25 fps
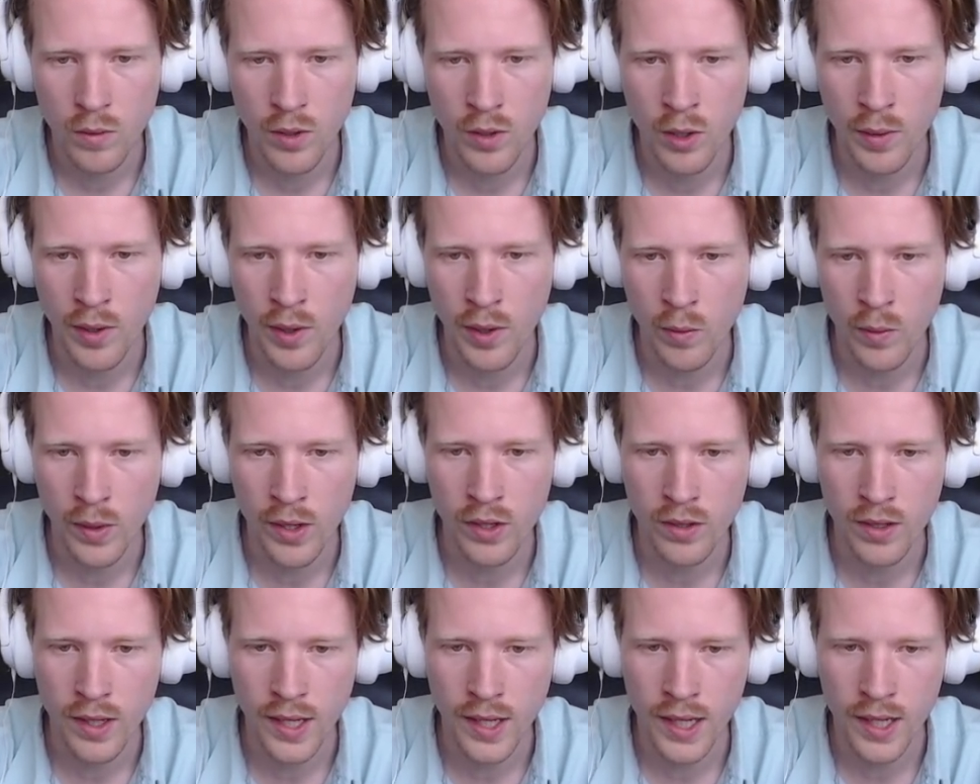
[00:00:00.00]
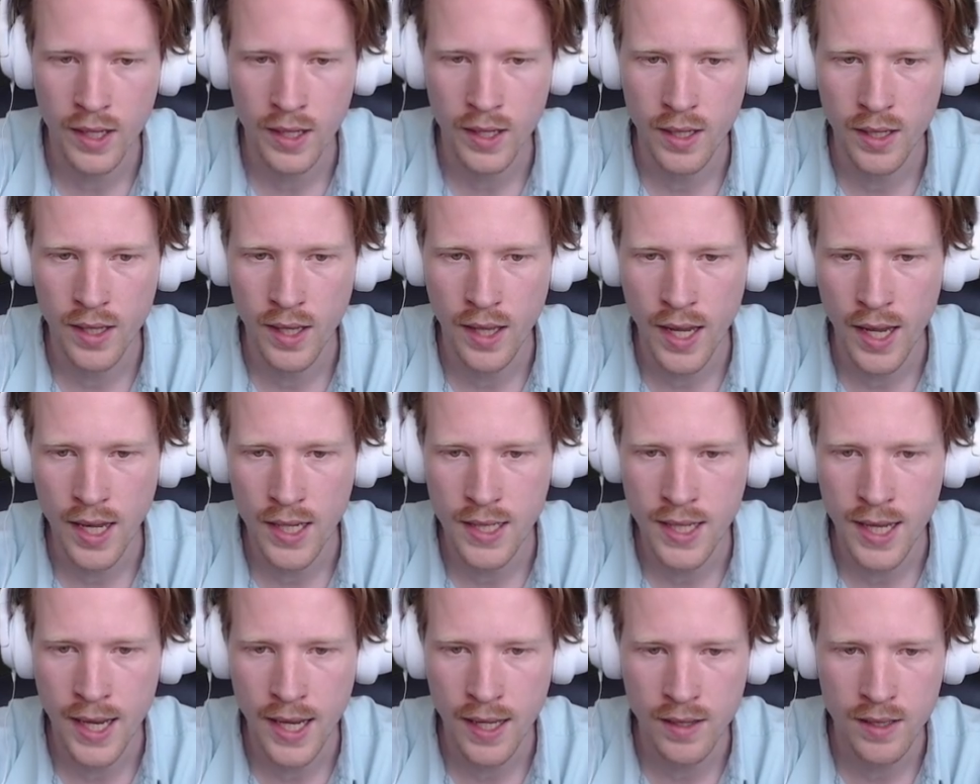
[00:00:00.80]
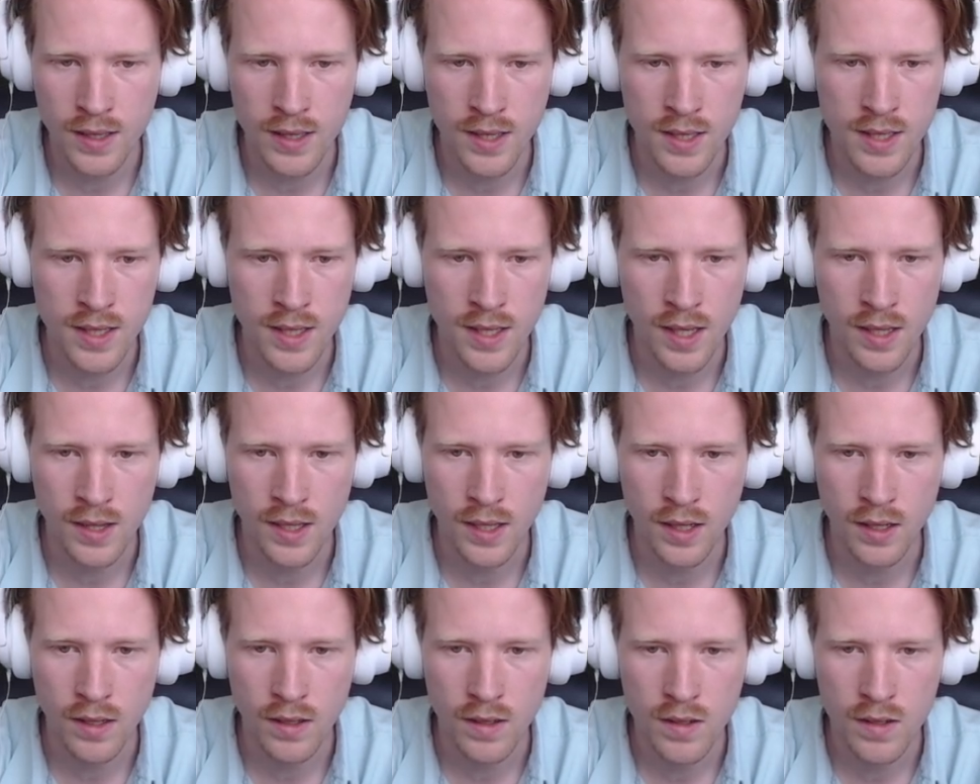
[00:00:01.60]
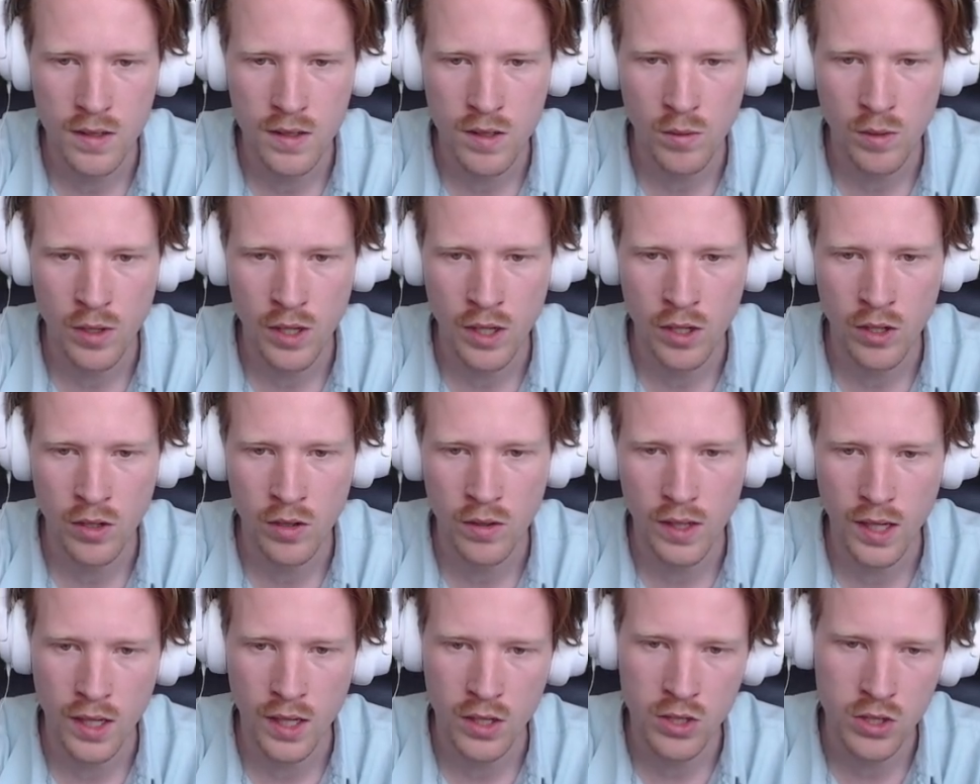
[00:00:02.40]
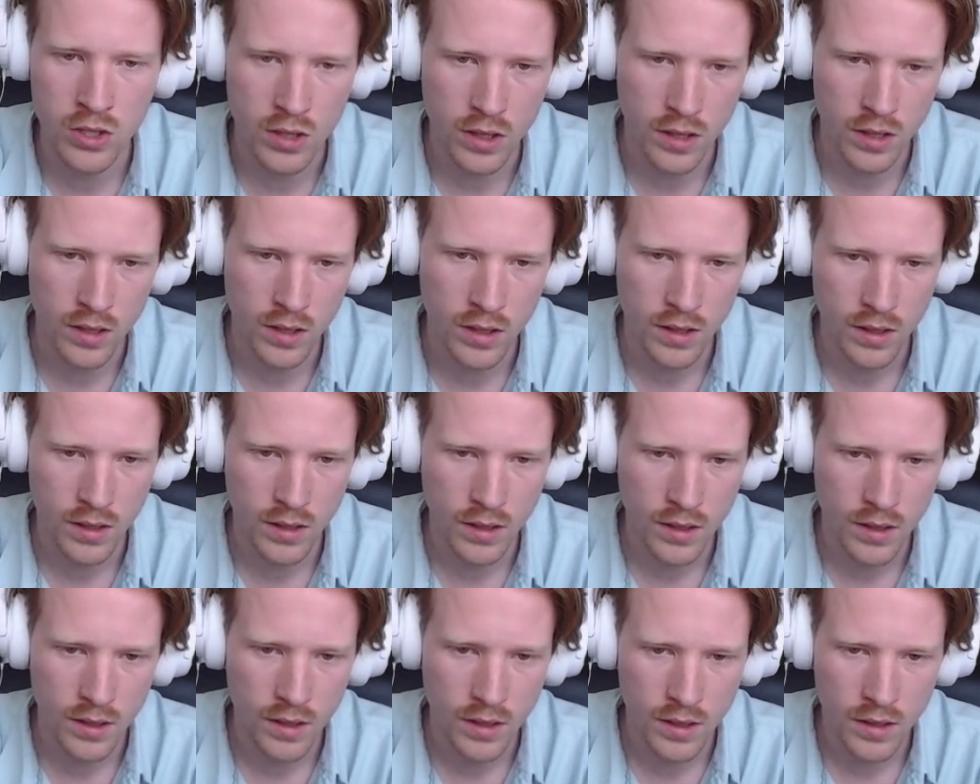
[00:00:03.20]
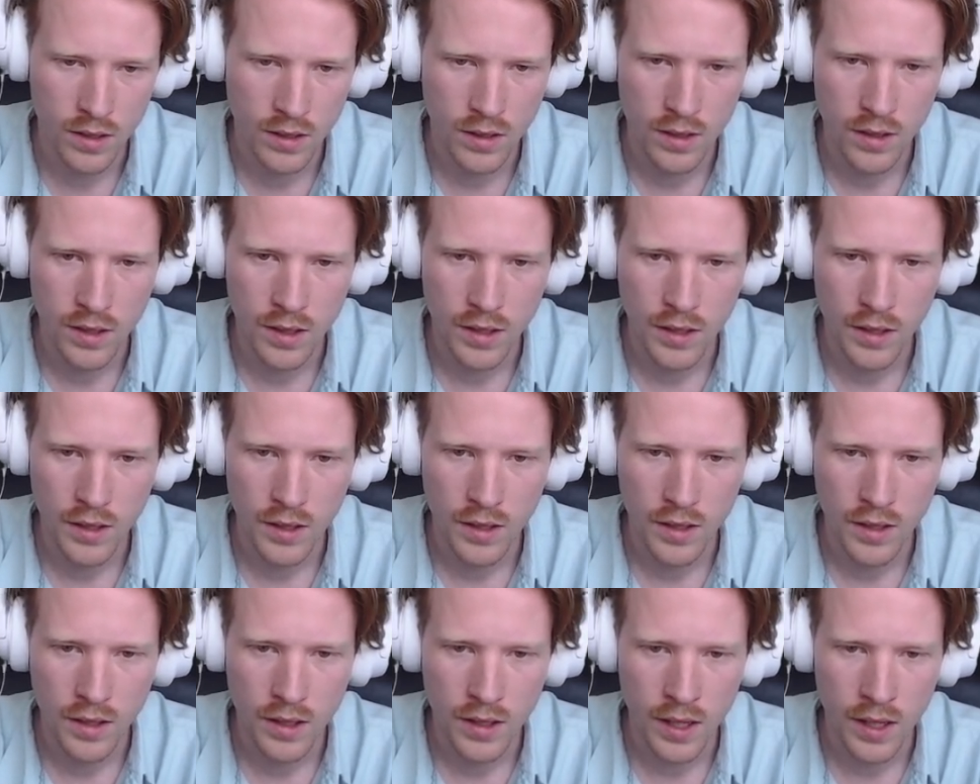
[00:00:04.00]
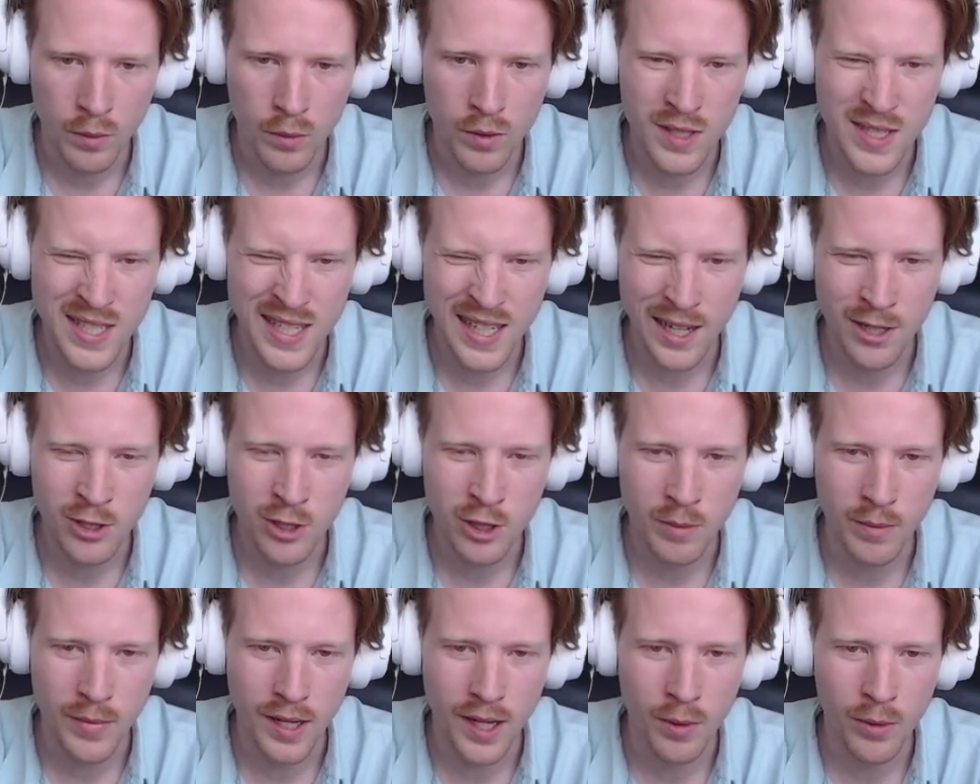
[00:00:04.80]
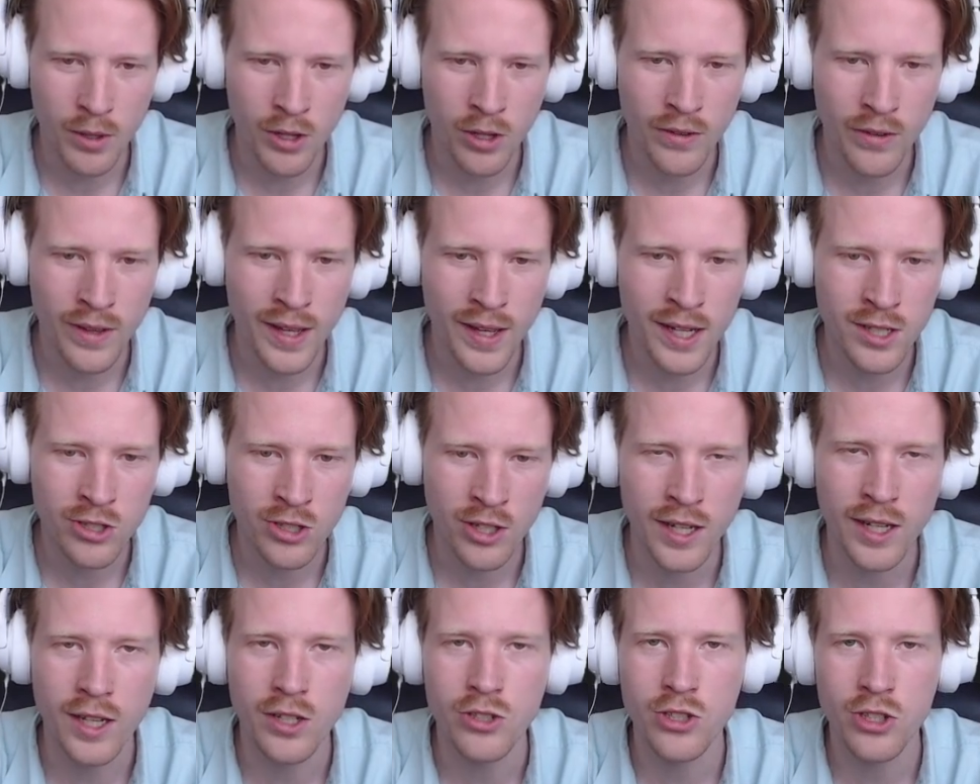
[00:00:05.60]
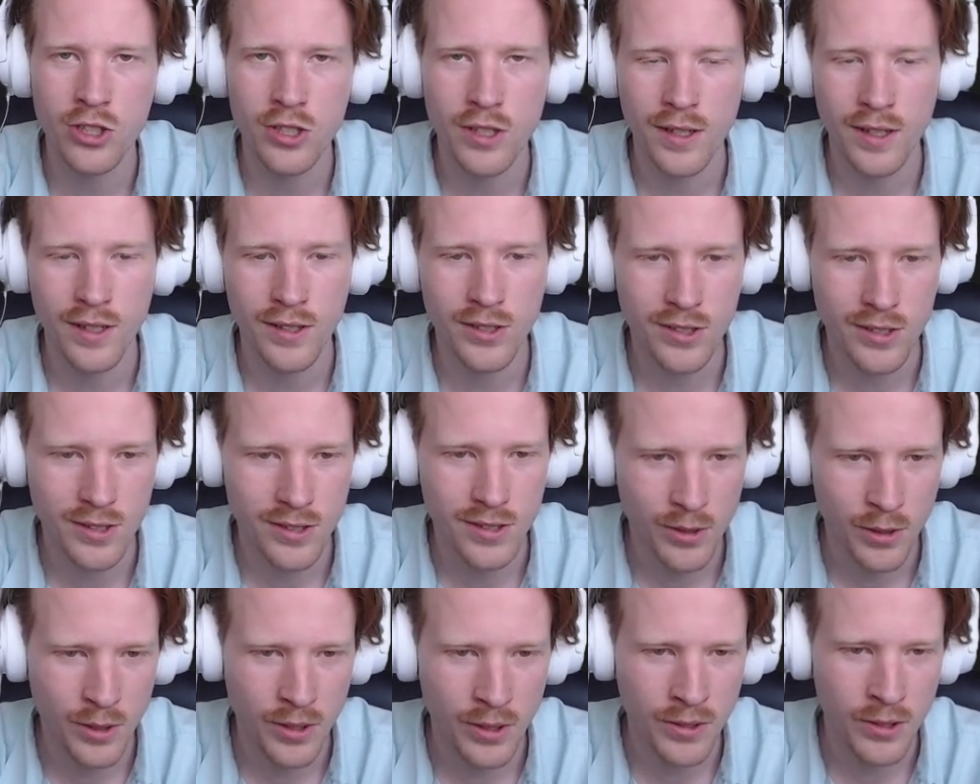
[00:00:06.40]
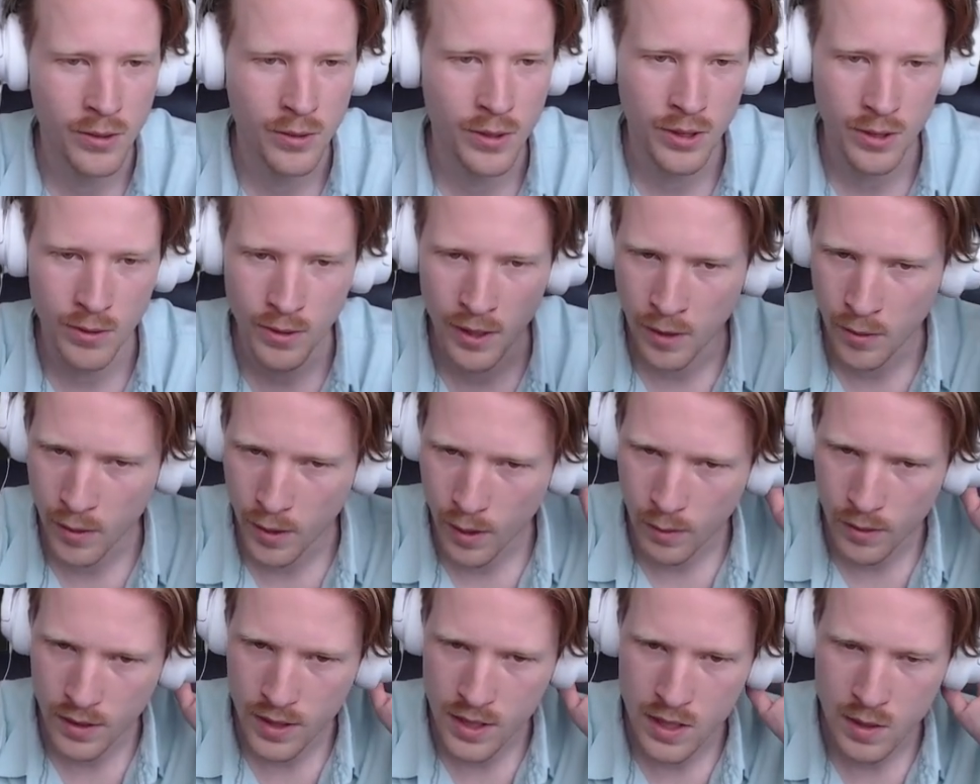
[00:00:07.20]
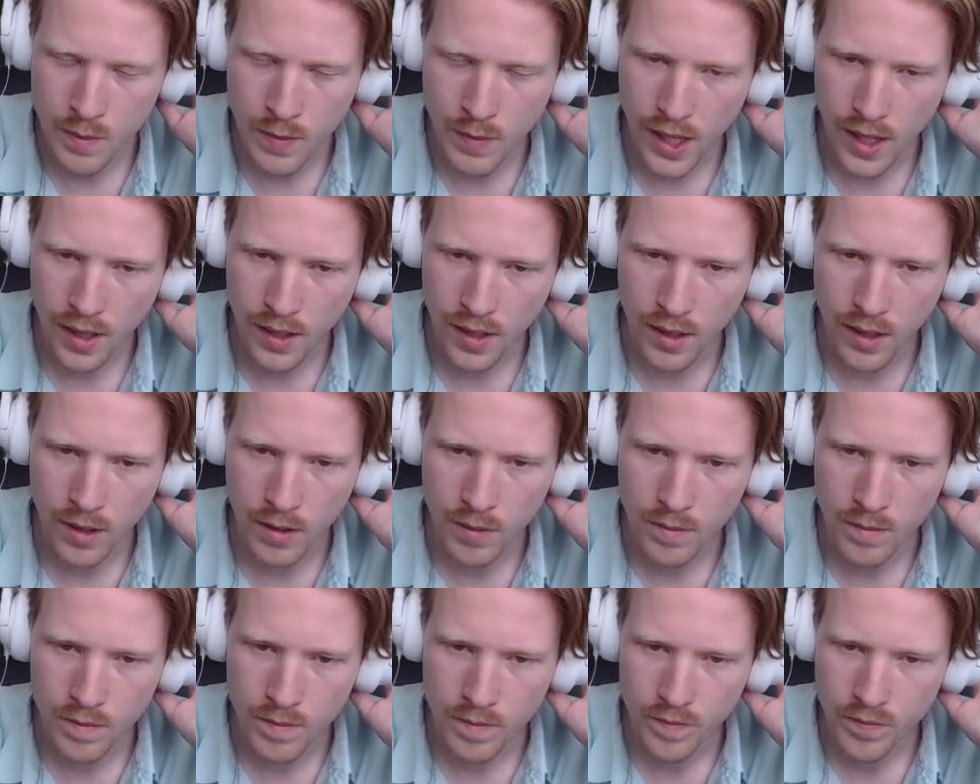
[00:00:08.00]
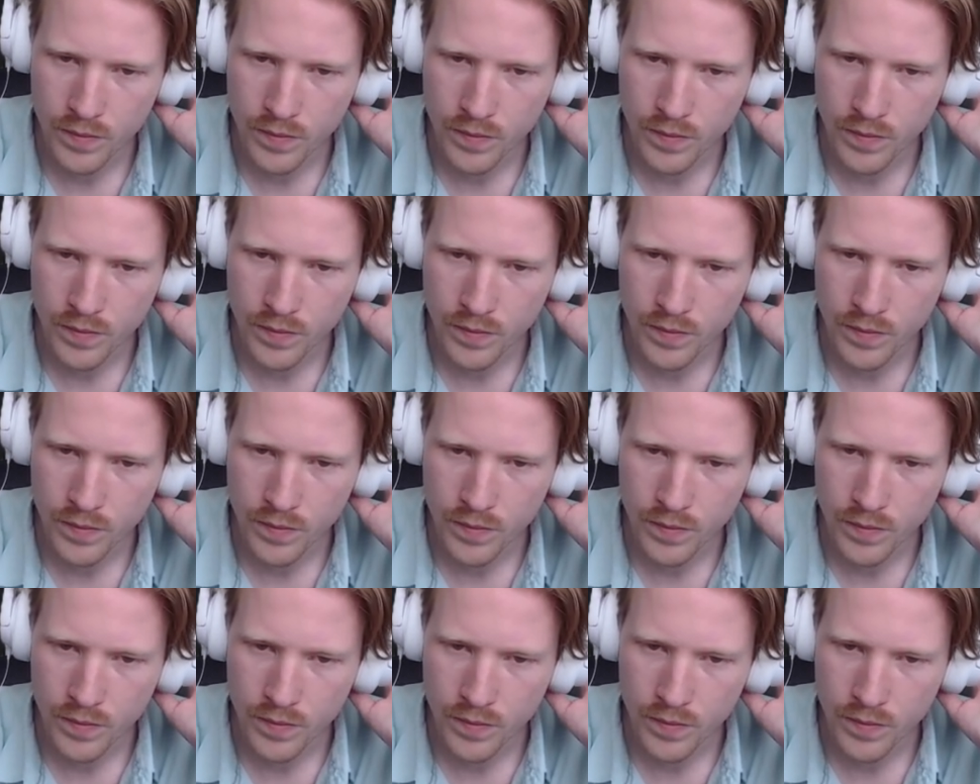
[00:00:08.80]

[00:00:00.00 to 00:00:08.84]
We don't want to render like a tag that does nothing. So we're gonna go the extra. I wouldn't say extra mile. We're gonna go the extra inch and just do it the right way with the span here.